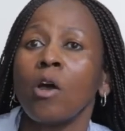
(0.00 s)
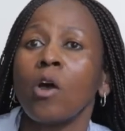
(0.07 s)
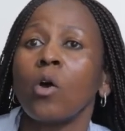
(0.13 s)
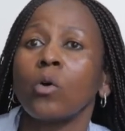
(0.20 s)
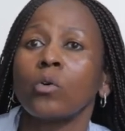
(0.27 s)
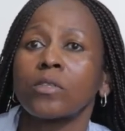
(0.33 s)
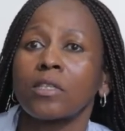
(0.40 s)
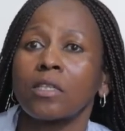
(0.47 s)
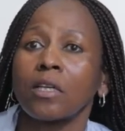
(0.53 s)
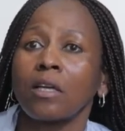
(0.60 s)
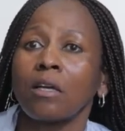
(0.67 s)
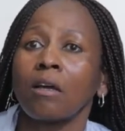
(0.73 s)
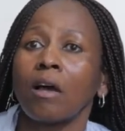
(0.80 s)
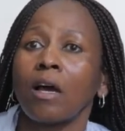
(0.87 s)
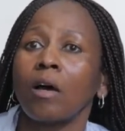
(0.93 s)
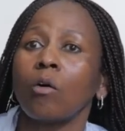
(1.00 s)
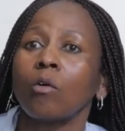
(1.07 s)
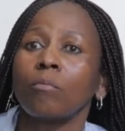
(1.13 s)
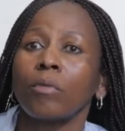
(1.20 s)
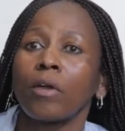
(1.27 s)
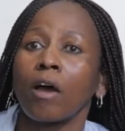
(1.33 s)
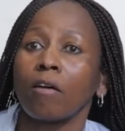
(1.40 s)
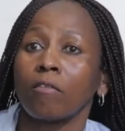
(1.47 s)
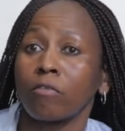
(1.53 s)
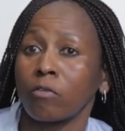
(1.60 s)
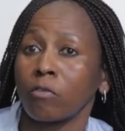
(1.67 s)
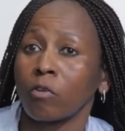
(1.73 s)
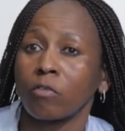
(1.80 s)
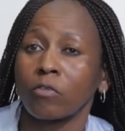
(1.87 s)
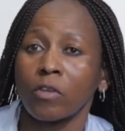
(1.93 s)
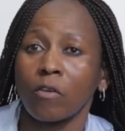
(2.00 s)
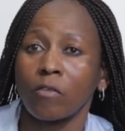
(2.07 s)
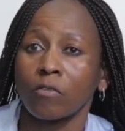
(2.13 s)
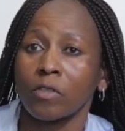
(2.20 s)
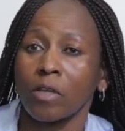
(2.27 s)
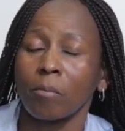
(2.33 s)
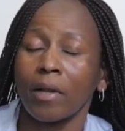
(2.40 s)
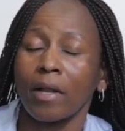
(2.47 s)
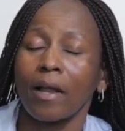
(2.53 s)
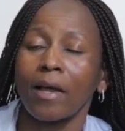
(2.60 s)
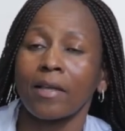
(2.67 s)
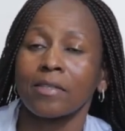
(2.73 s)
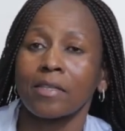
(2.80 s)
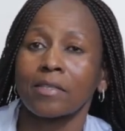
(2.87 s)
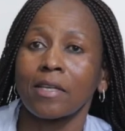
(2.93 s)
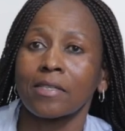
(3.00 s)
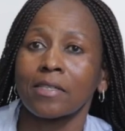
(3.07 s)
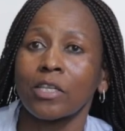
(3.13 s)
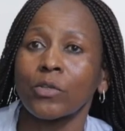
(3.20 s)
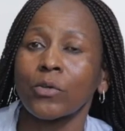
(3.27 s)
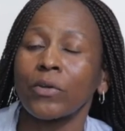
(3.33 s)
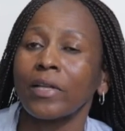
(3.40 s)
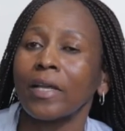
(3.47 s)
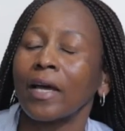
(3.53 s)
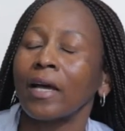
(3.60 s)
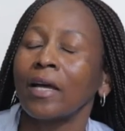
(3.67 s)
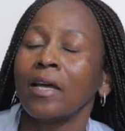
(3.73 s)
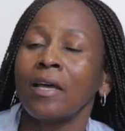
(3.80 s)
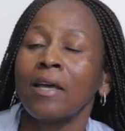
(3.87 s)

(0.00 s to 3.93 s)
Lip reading: hosting on behalf of some clients, as I said earlier,